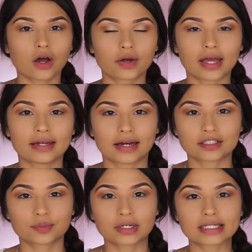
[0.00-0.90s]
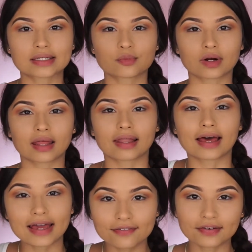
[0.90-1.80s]
Okay, now to bring some more
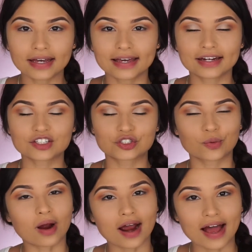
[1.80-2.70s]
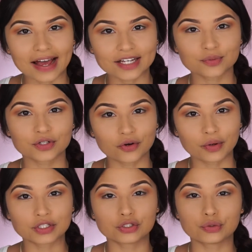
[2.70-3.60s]
life into our eyes, we're
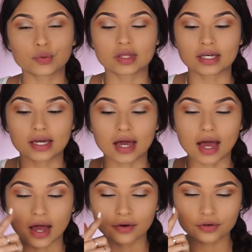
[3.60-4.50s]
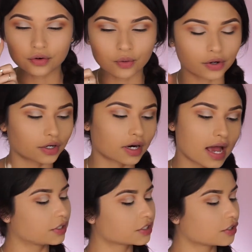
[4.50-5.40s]
going to do the outer corner.
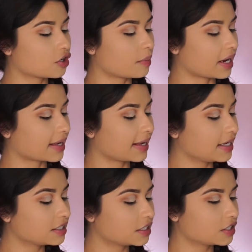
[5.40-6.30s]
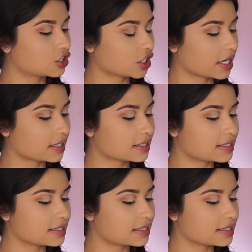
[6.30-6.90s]
We're just gonna go back into the shade